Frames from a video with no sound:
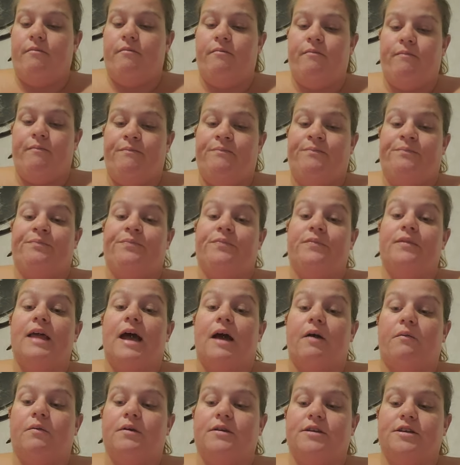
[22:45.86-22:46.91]

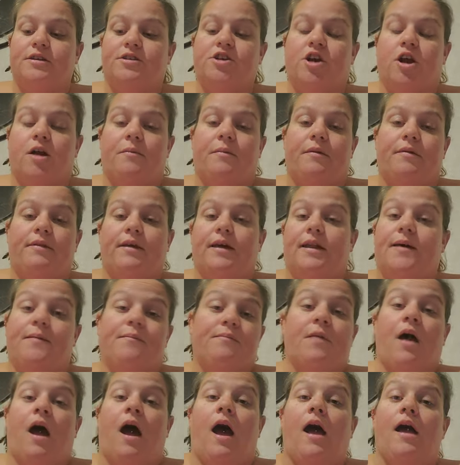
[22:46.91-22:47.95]
that would determine that
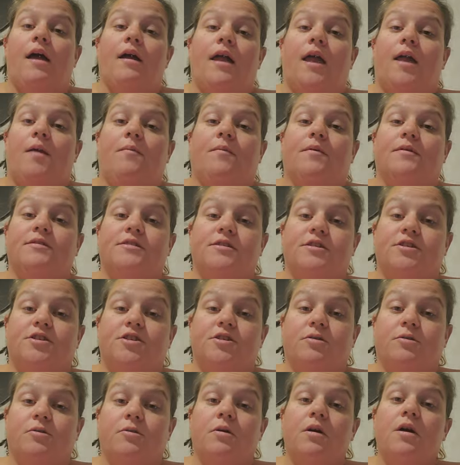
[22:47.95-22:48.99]
I'm not able to
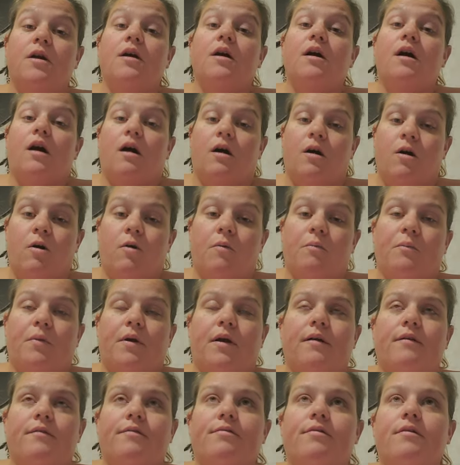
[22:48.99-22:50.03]
do a home
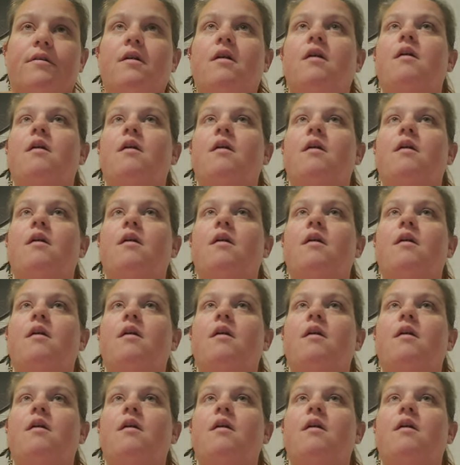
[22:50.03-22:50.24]
birth.